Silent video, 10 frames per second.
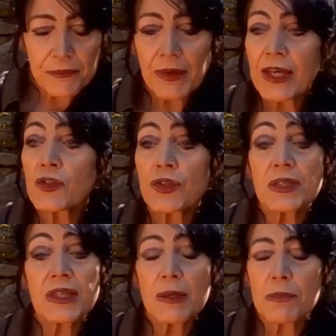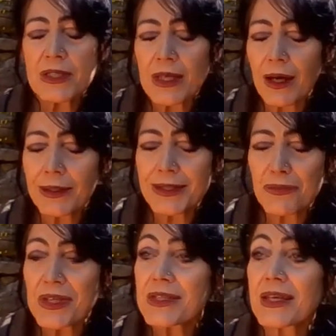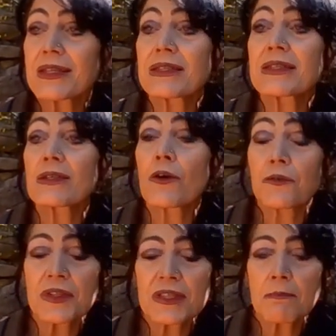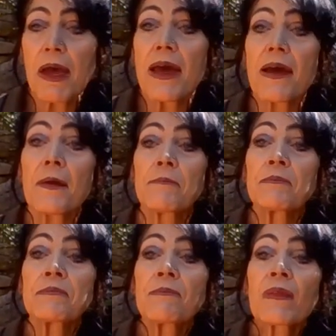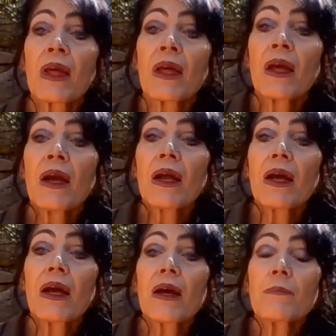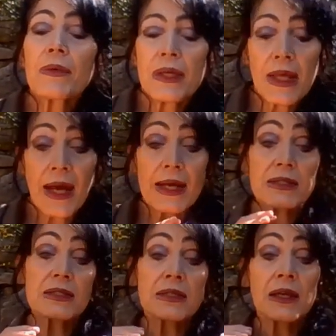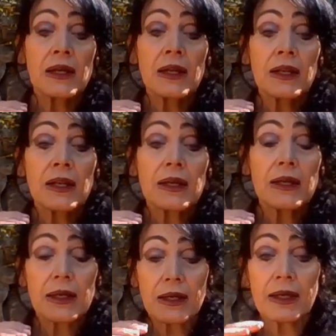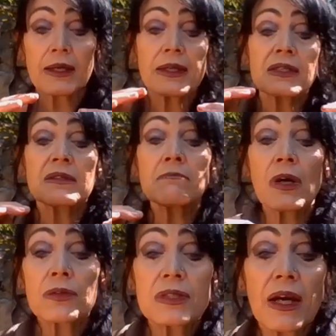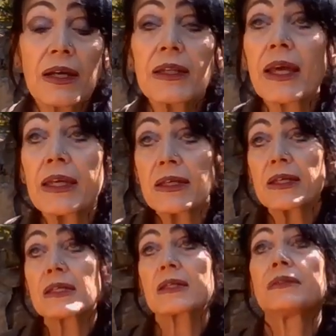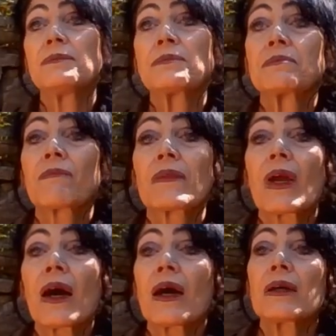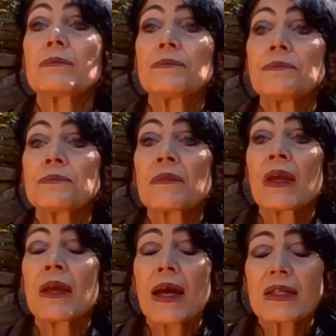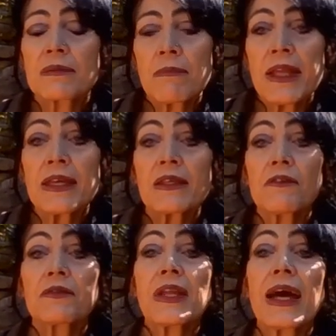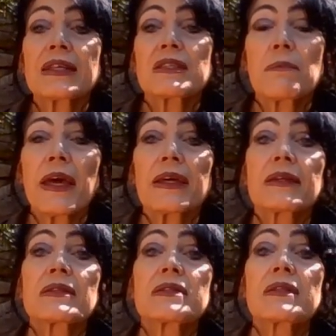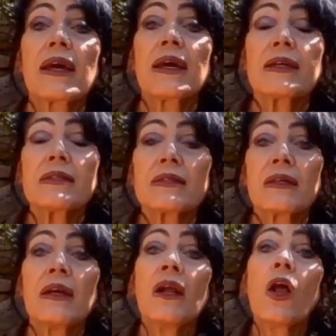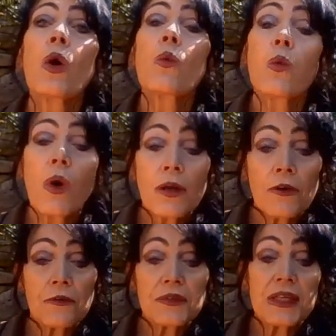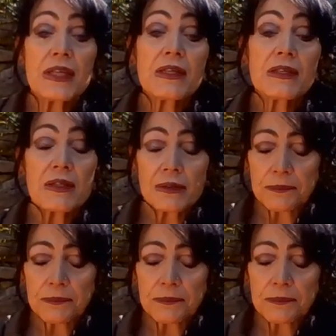into the deepest, darkest recesses of despair, it is multi-layered, has many different aspects. And one of these,